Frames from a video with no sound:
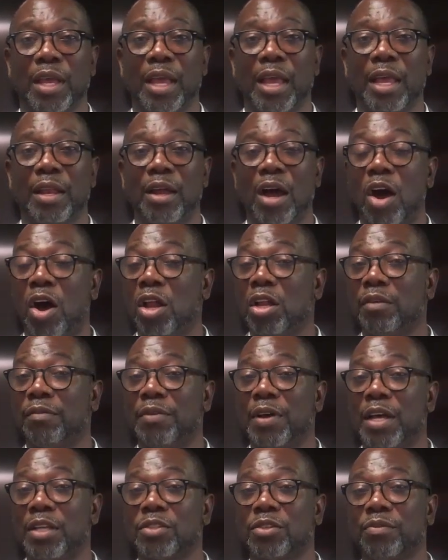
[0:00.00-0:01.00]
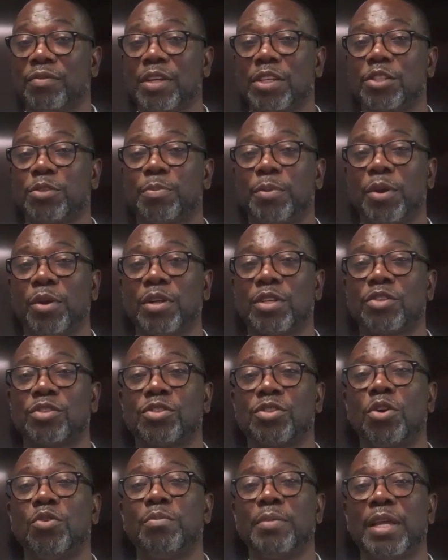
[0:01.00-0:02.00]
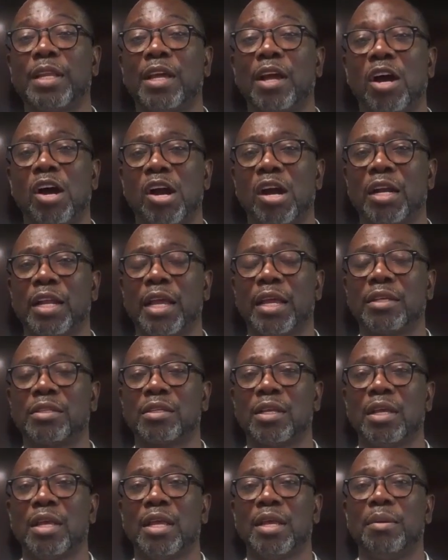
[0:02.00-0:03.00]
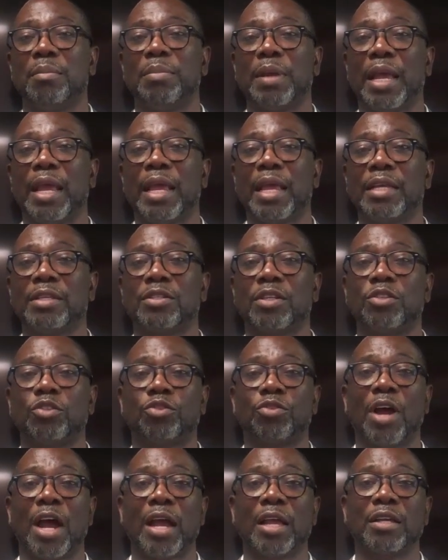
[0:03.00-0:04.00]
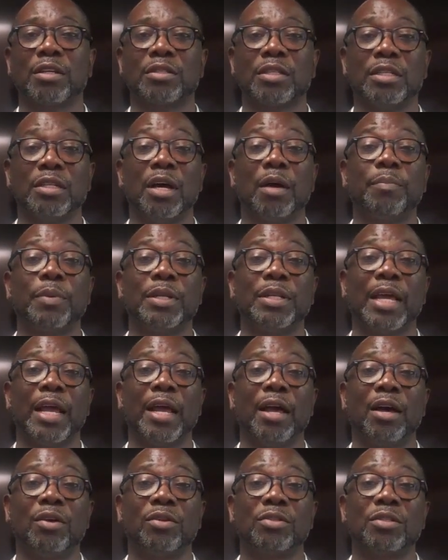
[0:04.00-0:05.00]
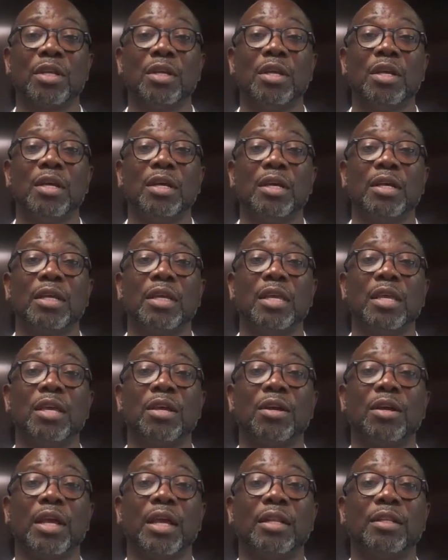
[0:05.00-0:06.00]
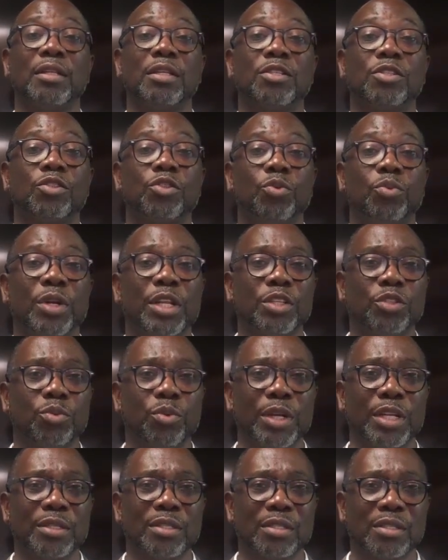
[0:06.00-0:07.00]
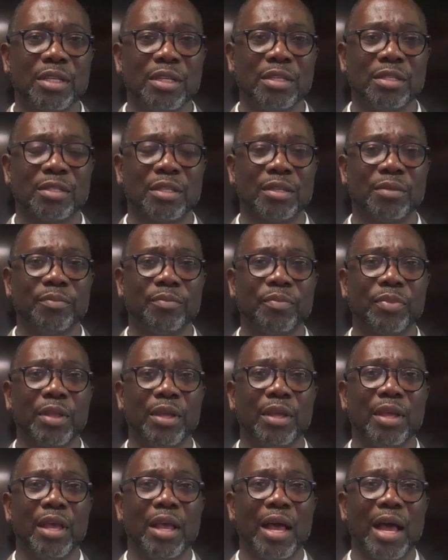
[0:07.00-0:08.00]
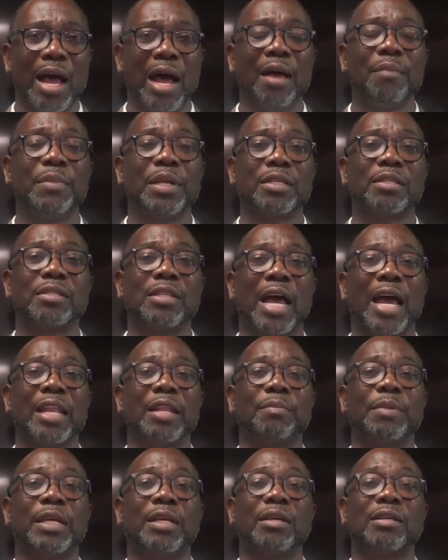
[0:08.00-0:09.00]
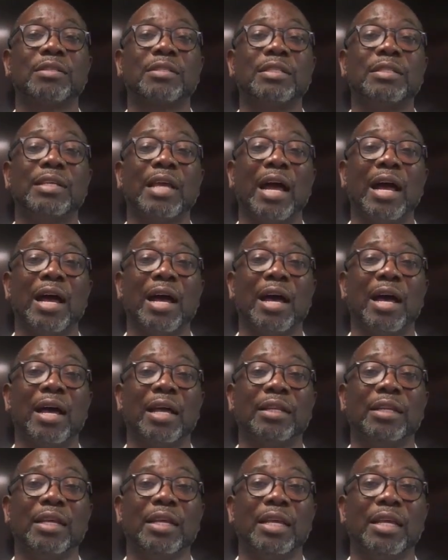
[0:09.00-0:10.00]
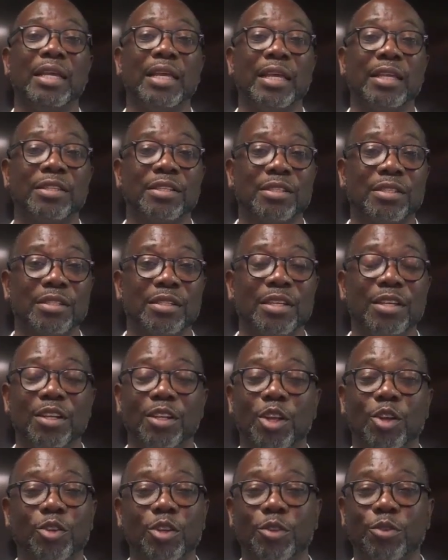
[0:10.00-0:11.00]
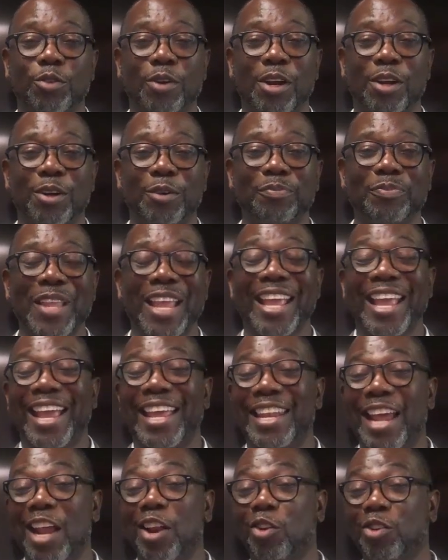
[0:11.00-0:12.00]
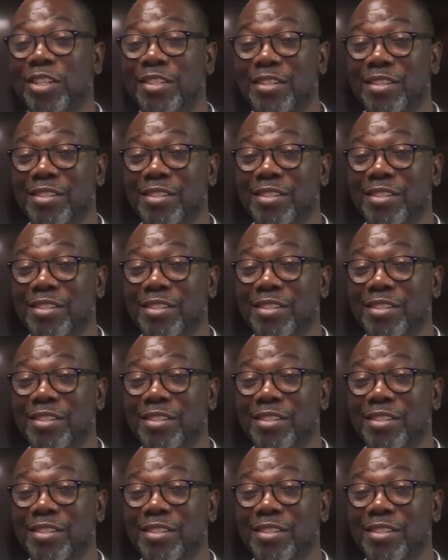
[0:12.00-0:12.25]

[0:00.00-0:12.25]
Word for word: And all of us who've experienced so many heartaches, pains, and trials and up and downs here in this 2020 season, I'm excited because God is still on the throne. And not only is He